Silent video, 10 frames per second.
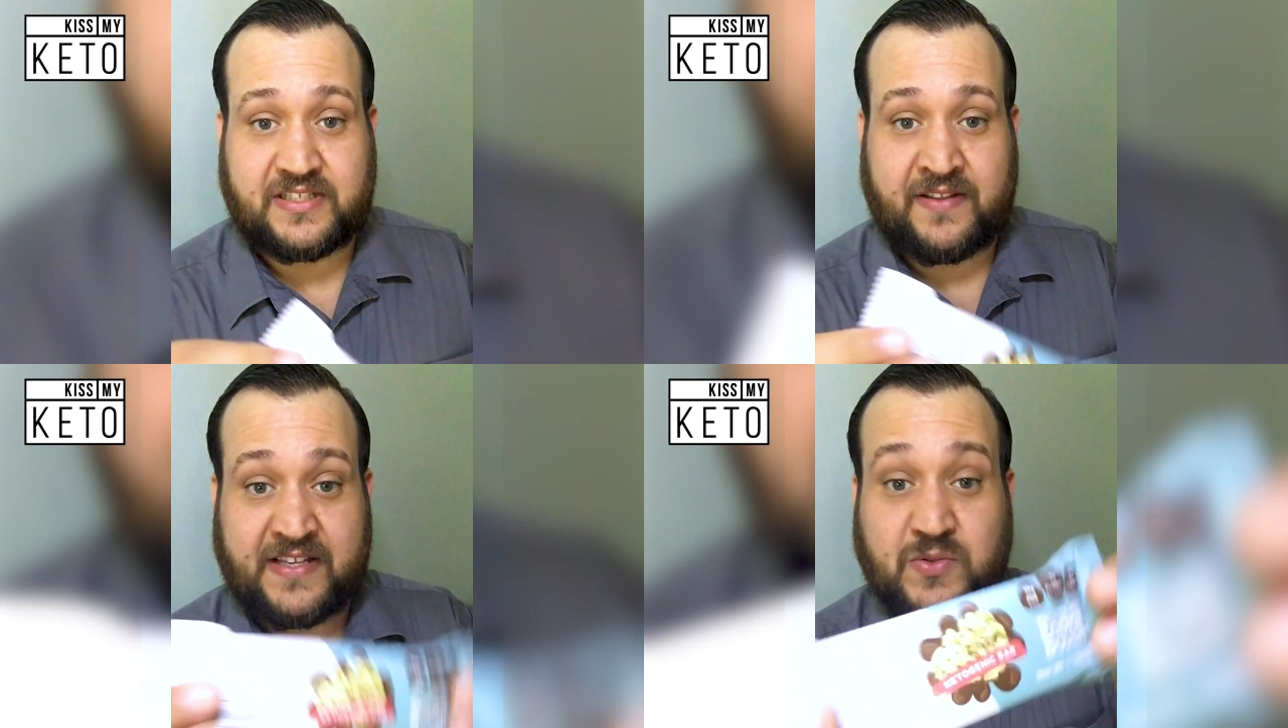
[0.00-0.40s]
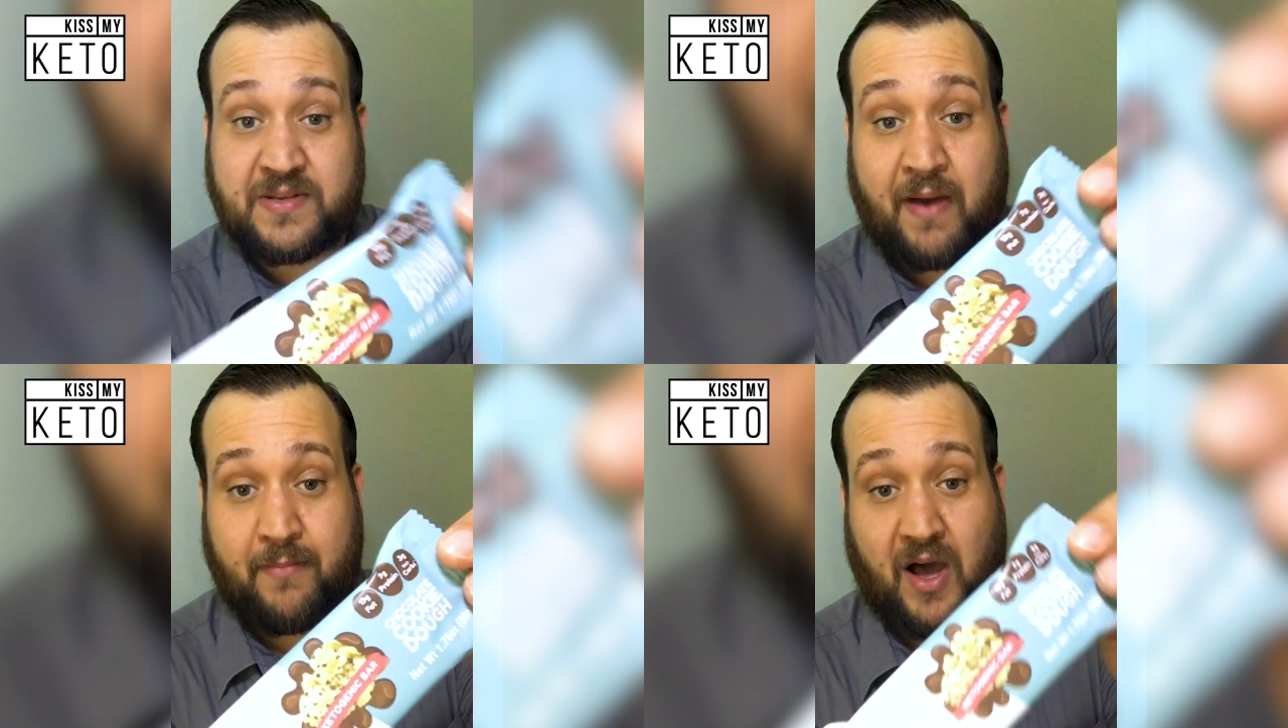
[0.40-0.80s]
this
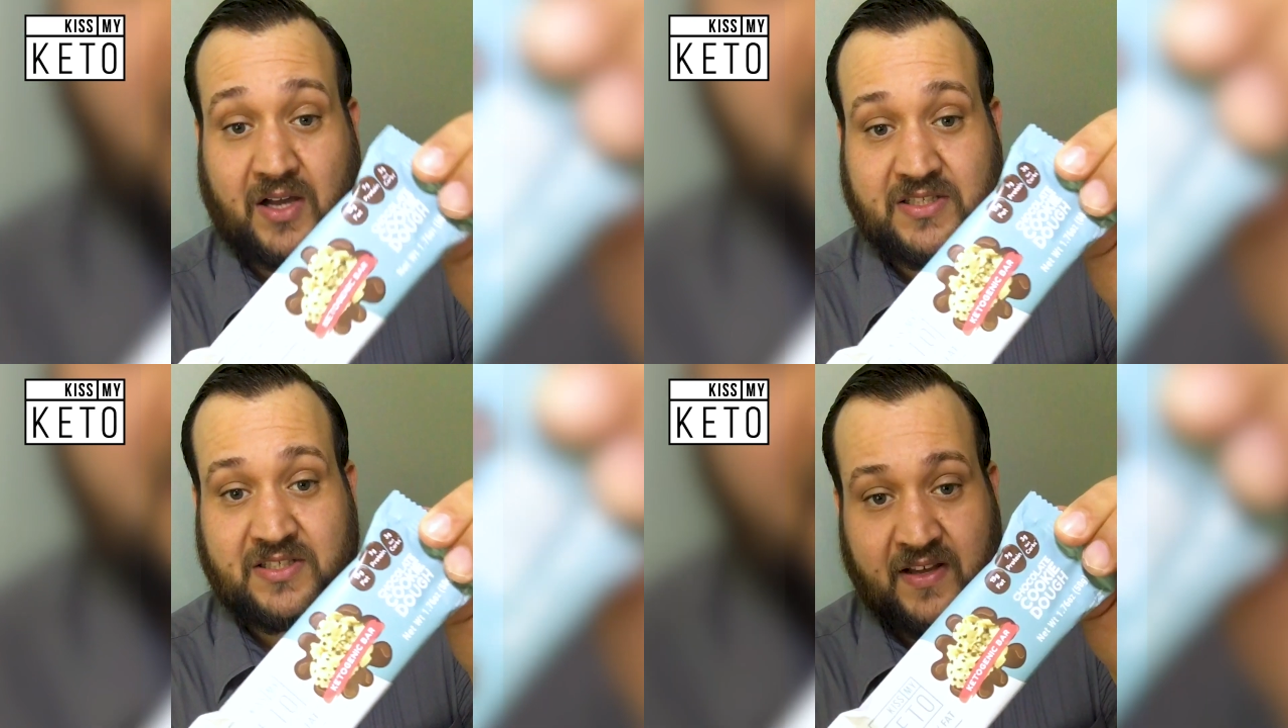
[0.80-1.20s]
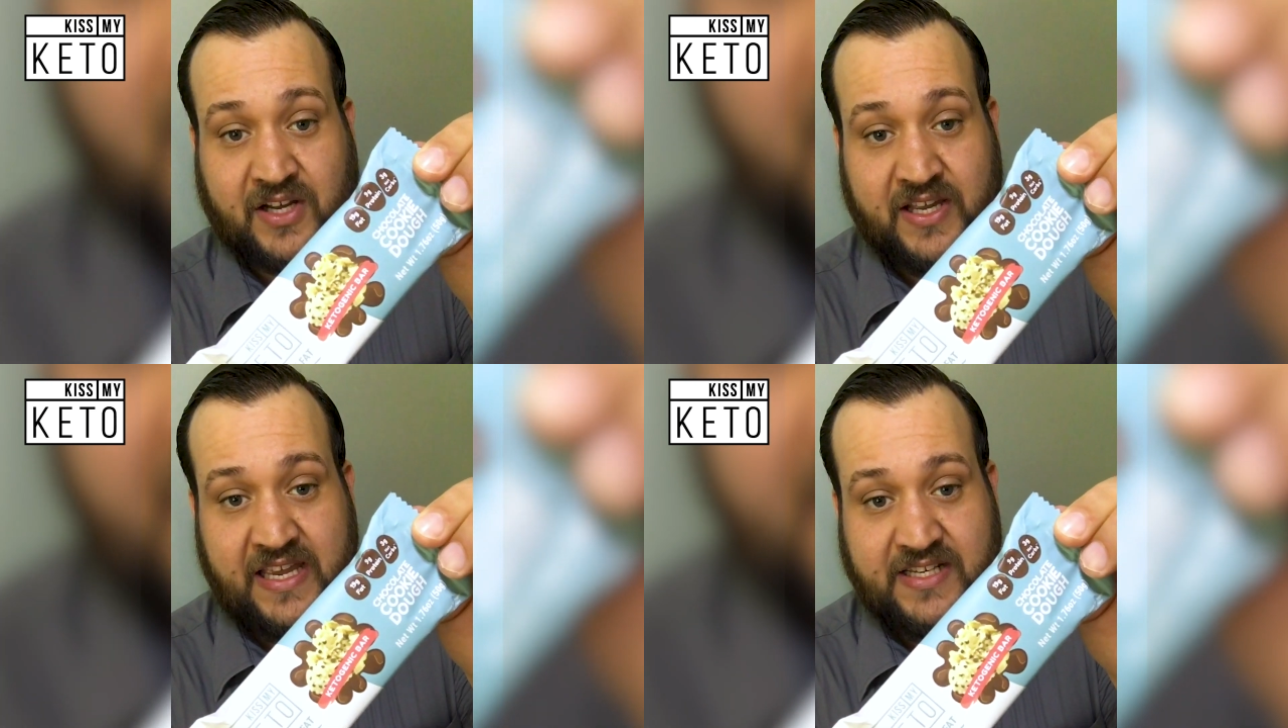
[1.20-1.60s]
was in my box, the
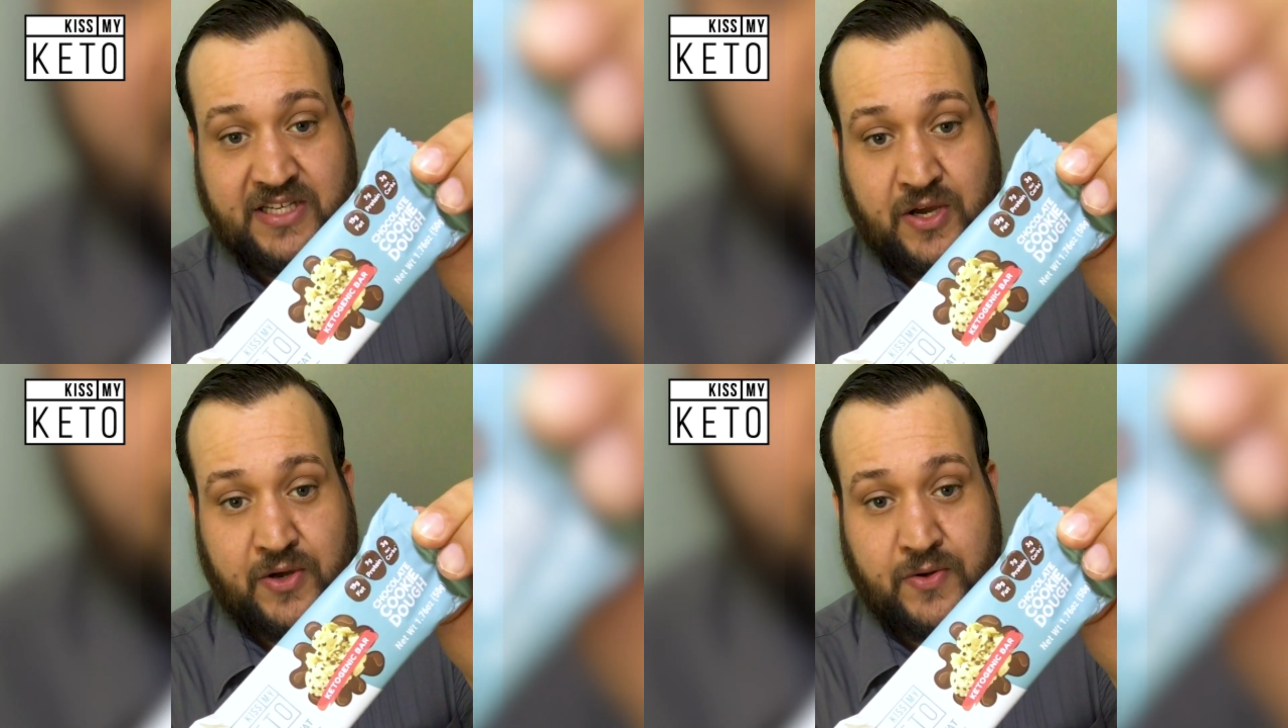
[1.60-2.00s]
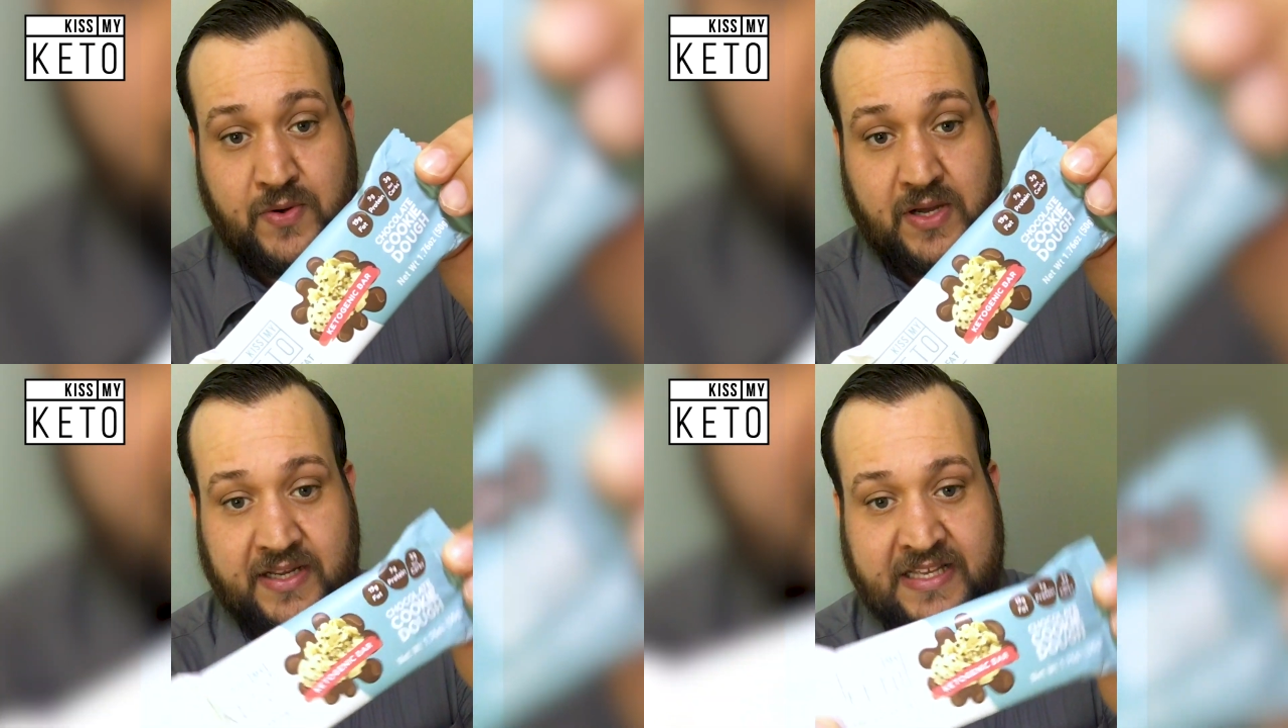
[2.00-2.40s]
cookie
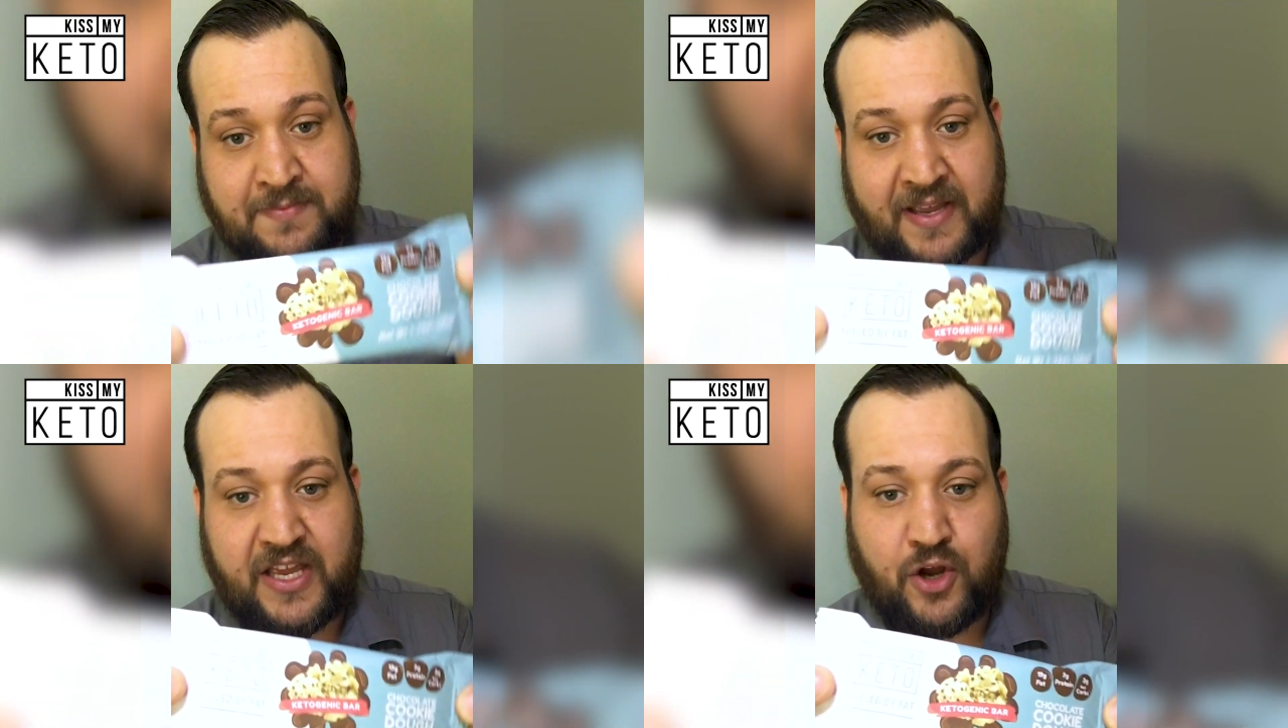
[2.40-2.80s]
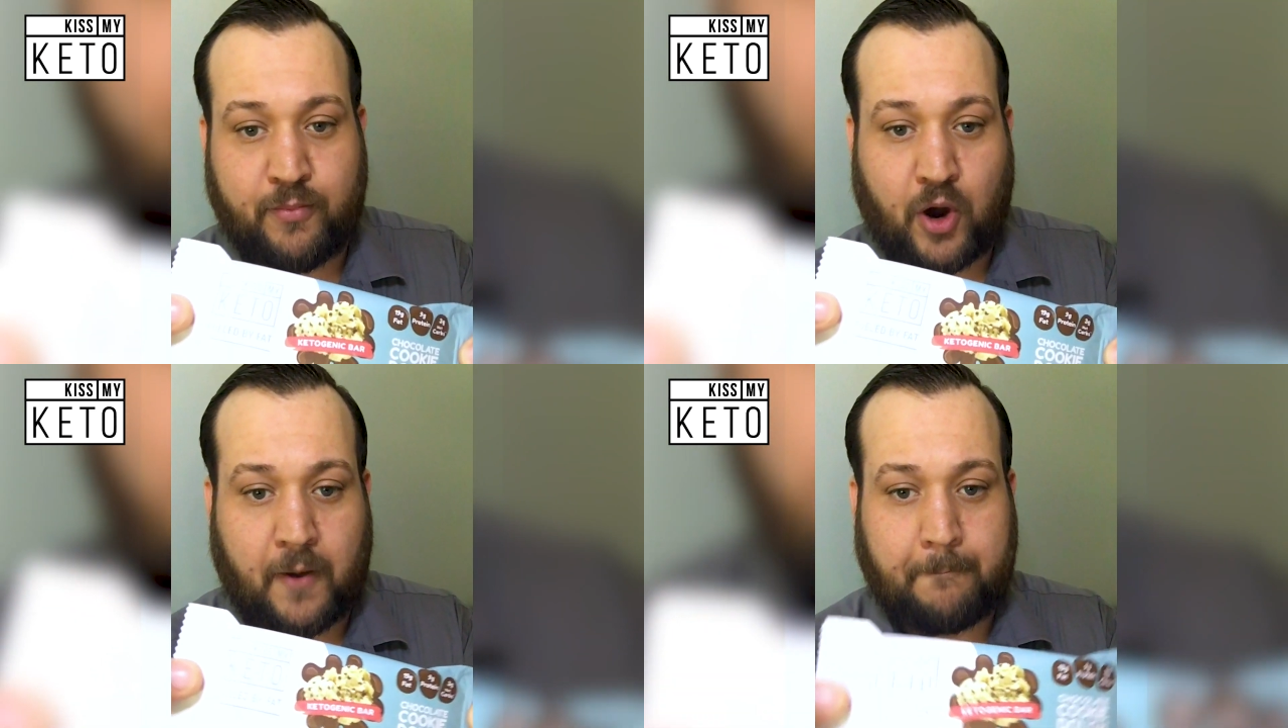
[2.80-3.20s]
dough Kiss My Keto bar.